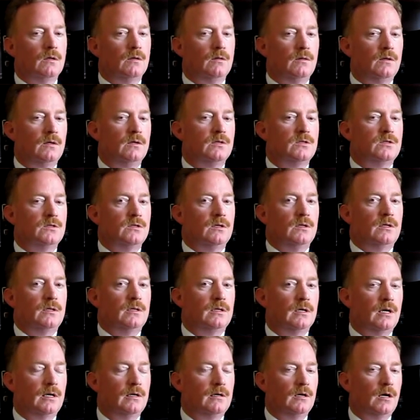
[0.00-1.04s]
this should
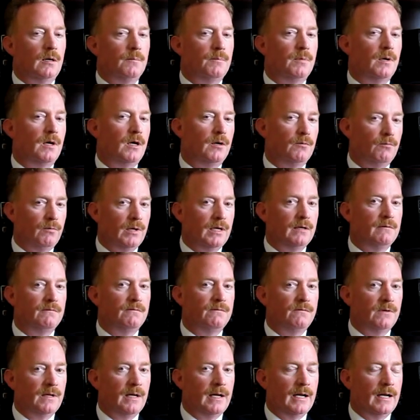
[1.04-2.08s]
send up a red
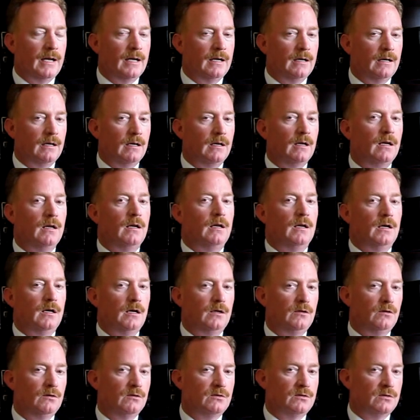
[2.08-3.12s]
flag,
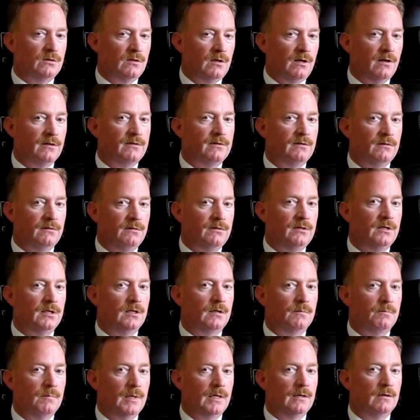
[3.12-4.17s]
and you should also
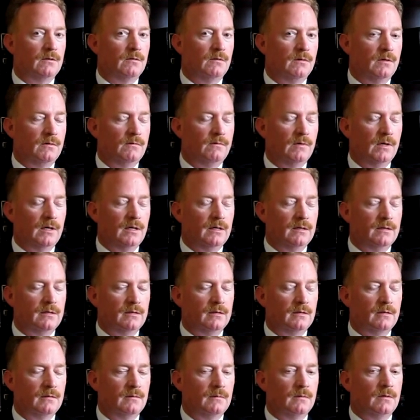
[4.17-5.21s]
seek medical
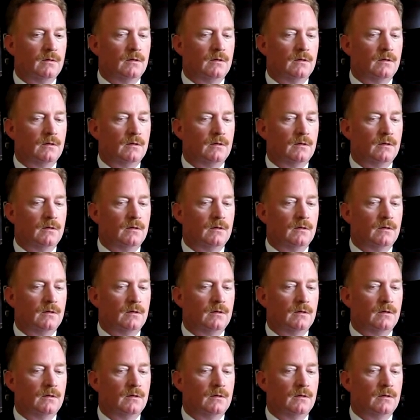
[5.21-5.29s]
advice.